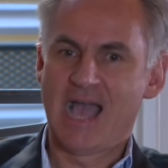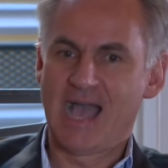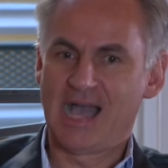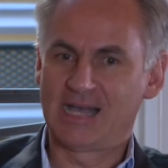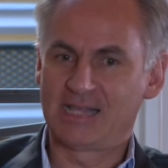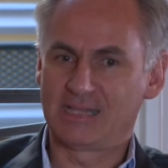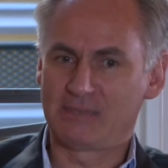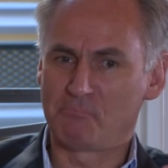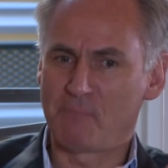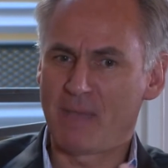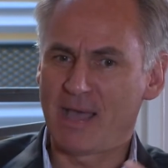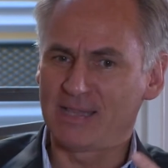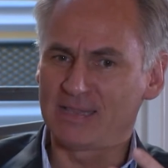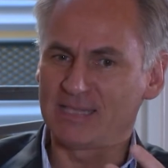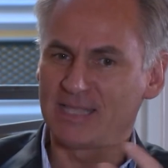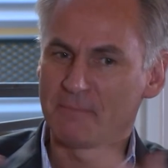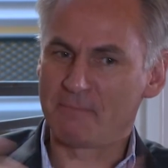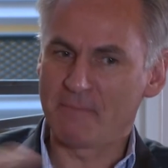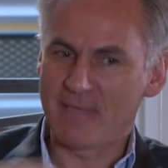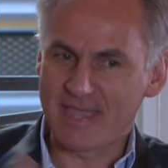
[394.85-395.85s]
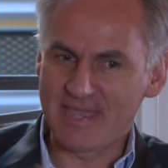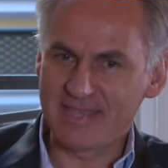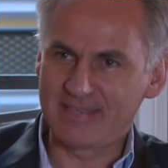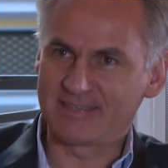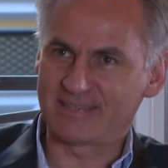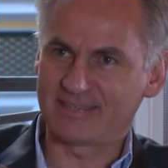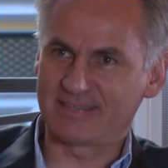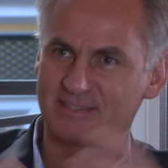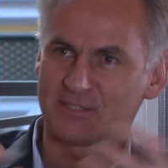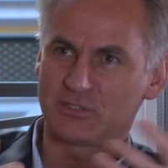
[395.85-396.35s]

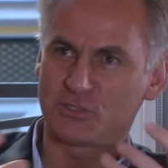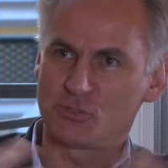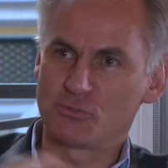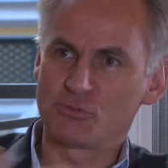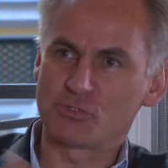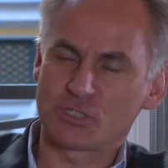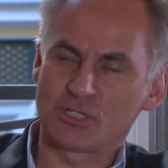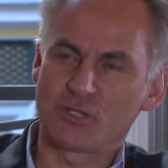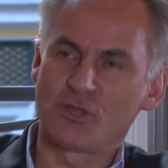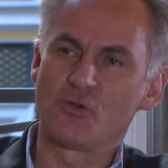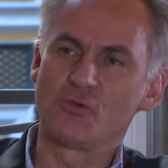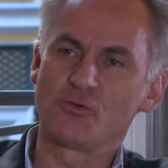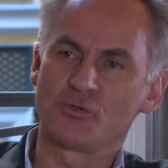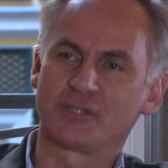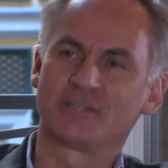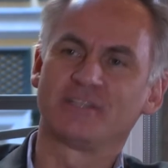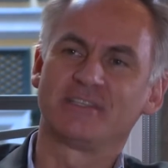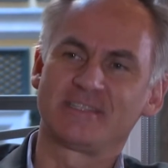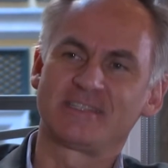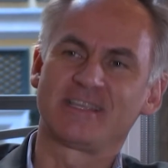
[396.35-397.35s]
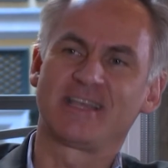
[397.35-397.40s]
amalgamated the two slogans